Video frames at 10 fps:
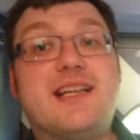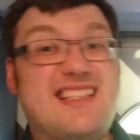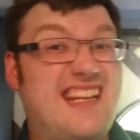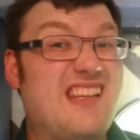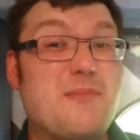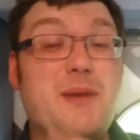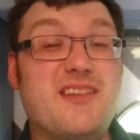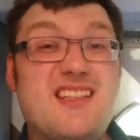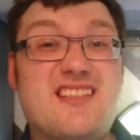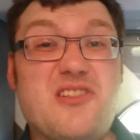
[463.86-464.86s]
Because end of the
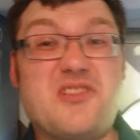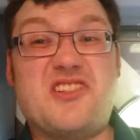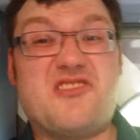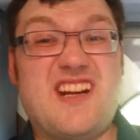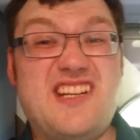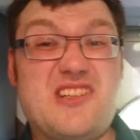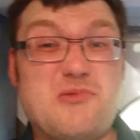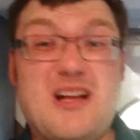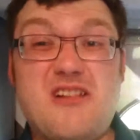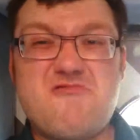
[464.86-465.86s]
month is Doctor Strange
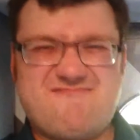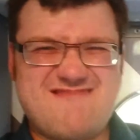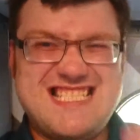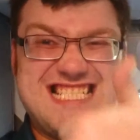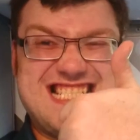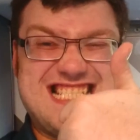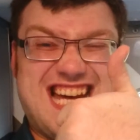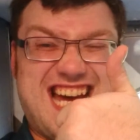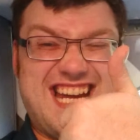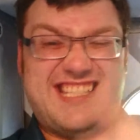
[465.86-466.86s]
as well.
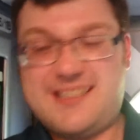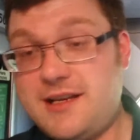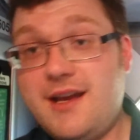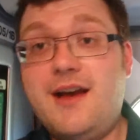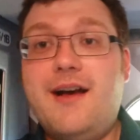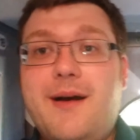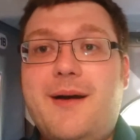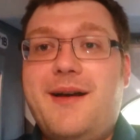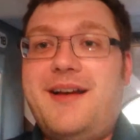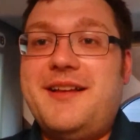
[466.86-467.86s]
Nice.
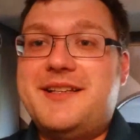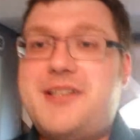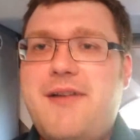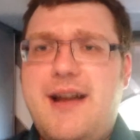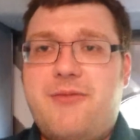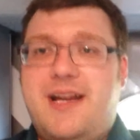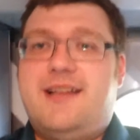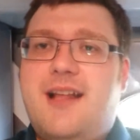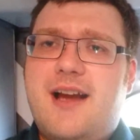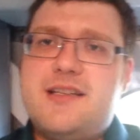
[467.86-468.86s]
So
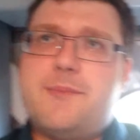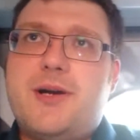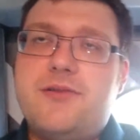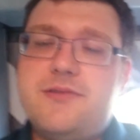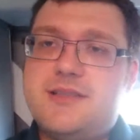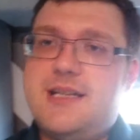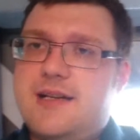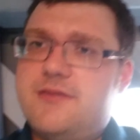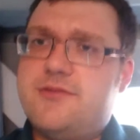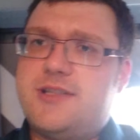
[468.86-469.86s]
anyway, I suppose
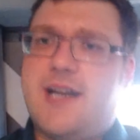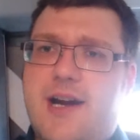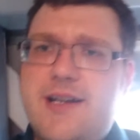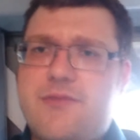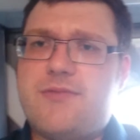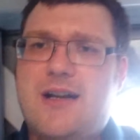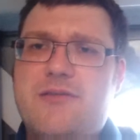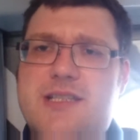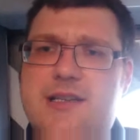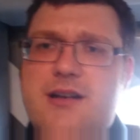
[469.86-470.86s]
that kind of
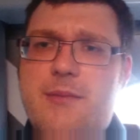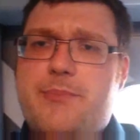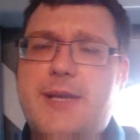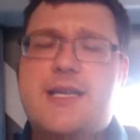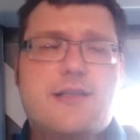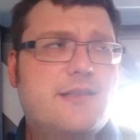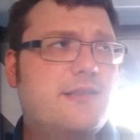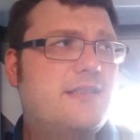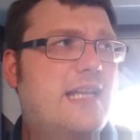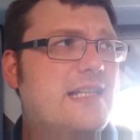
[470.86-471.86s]
rounds it up,
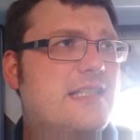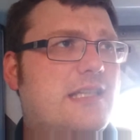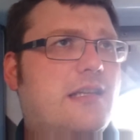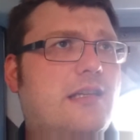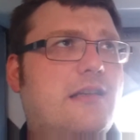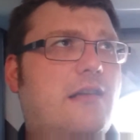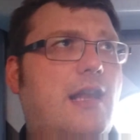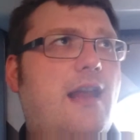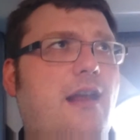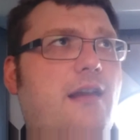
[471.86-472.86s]
because that's
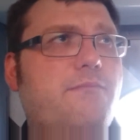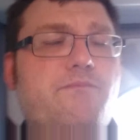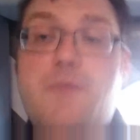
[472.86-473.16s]
the,